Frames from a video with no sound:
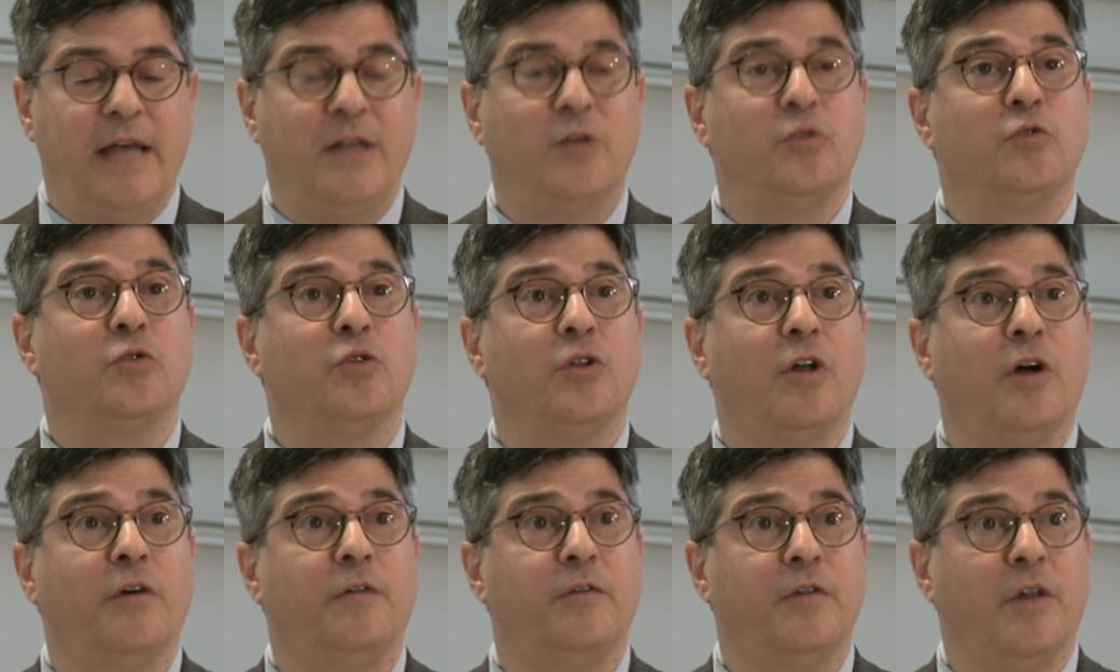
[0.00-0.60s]
and
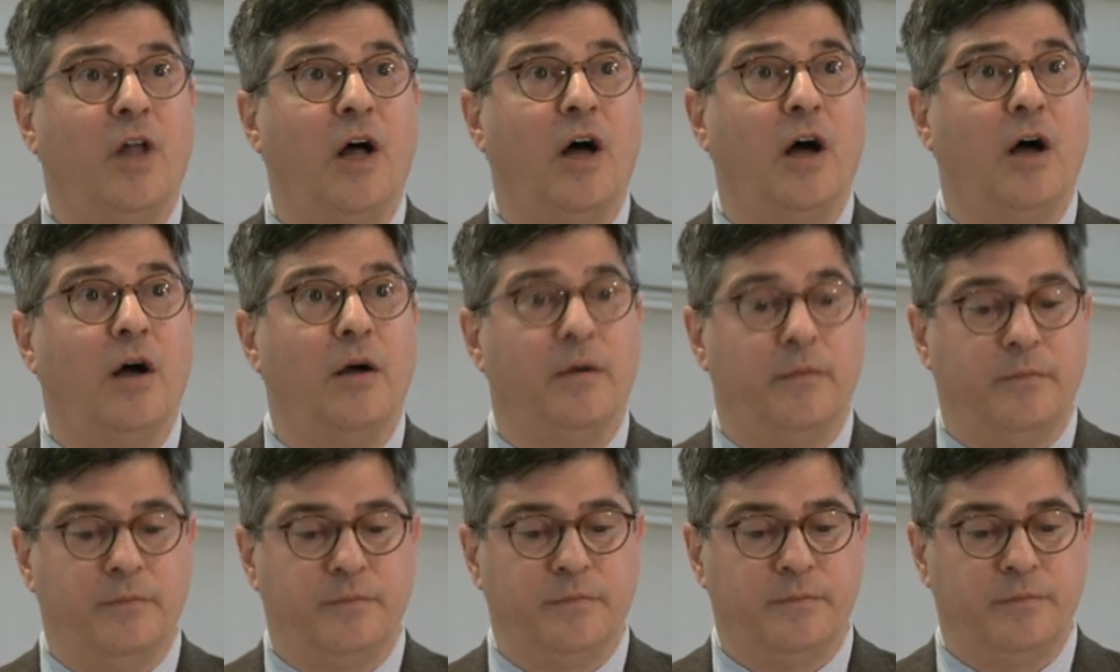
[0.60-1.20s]
rule of law.
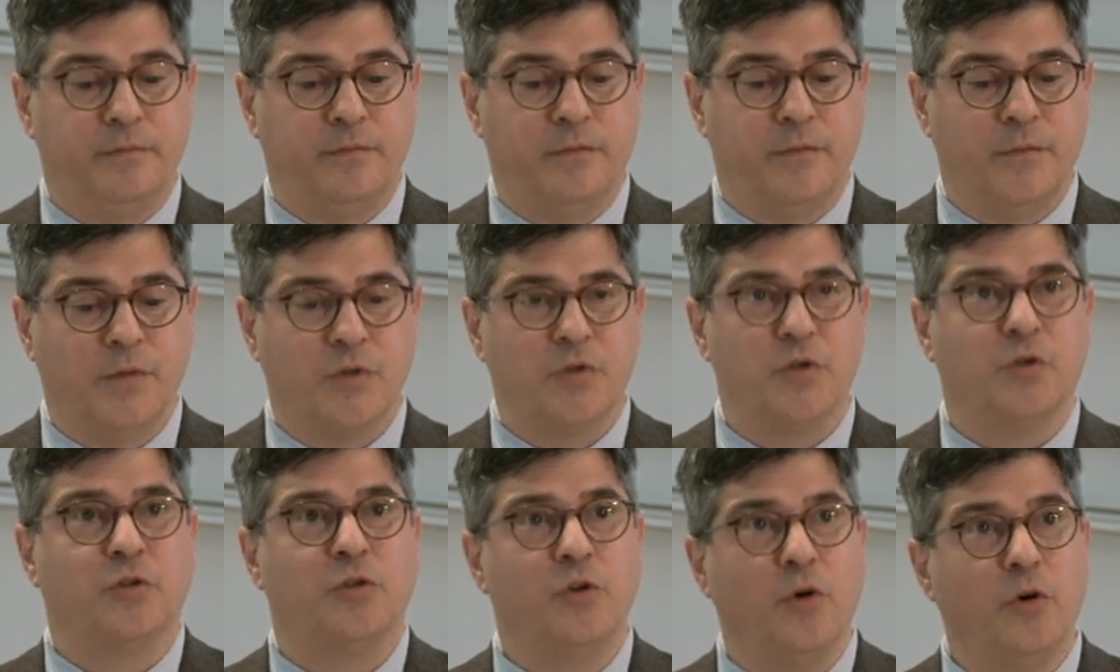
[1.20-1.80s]

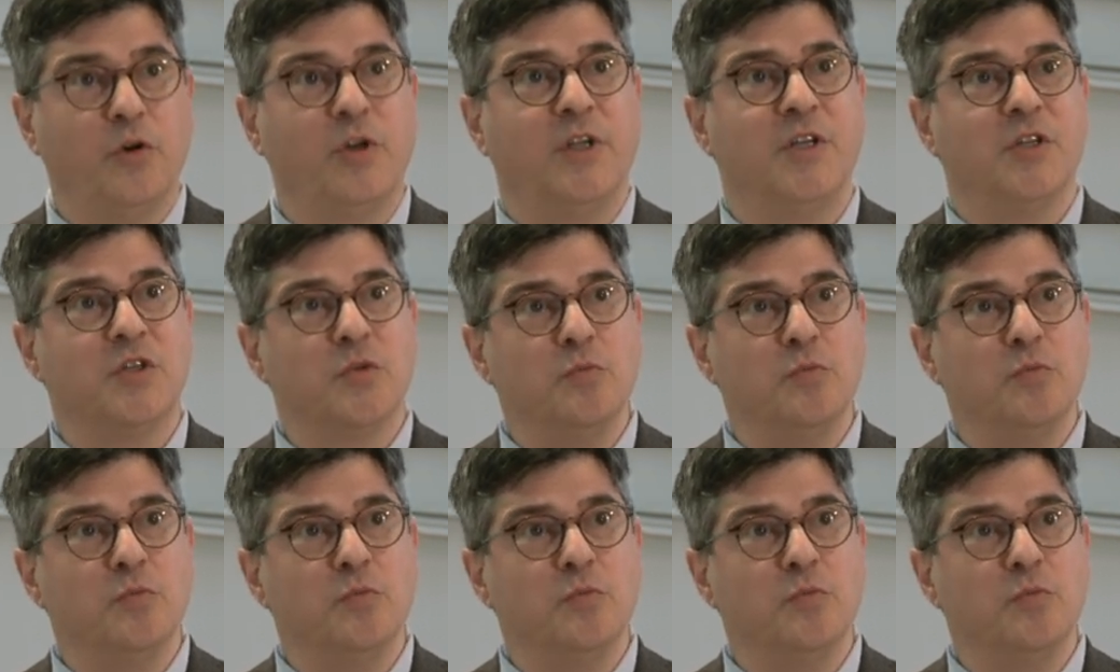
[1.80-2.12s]
So Turkey